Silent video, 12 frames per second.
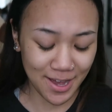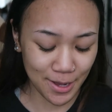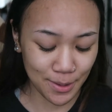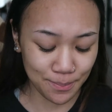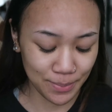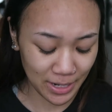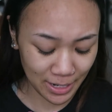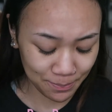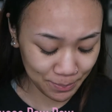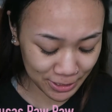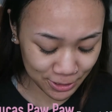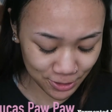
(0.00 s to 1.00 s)
but
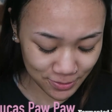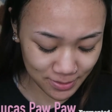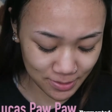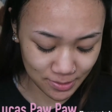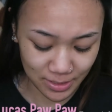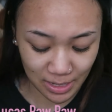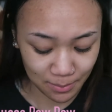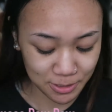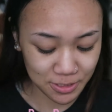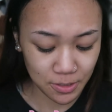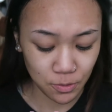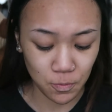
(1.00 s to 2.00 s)
I purchased this on
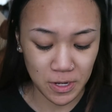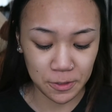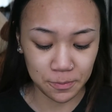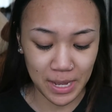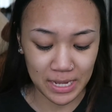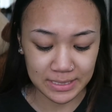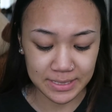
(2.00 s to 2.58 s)
Amazon a while back.